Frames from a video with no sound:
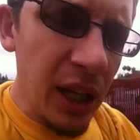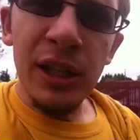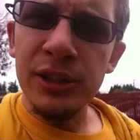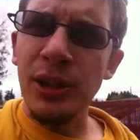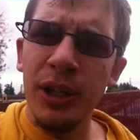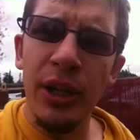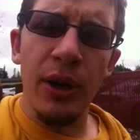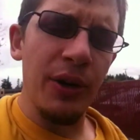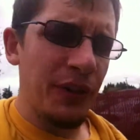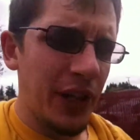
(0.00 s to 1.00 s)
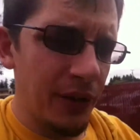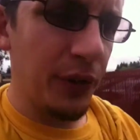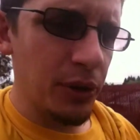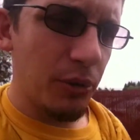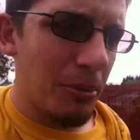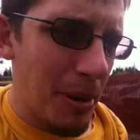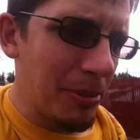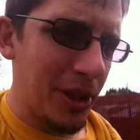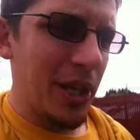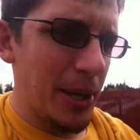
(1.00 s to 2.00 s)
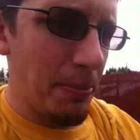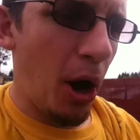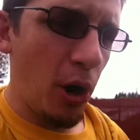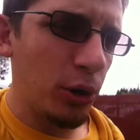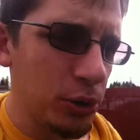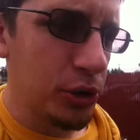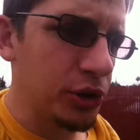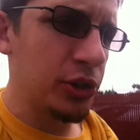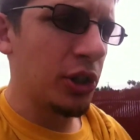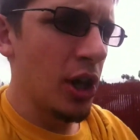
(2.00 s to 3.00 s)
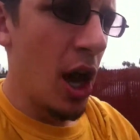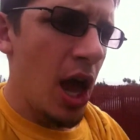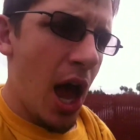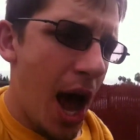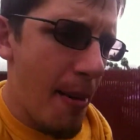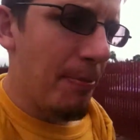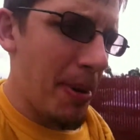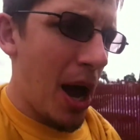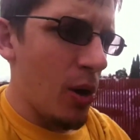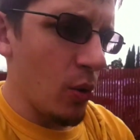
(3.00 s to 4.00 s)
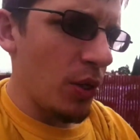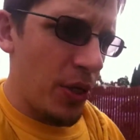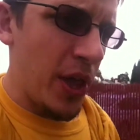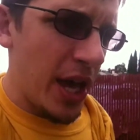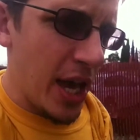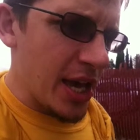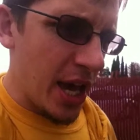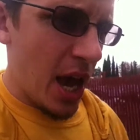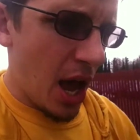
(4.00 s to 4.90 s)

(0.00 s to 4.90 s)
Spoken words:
So I don't know if any of you remember the post about the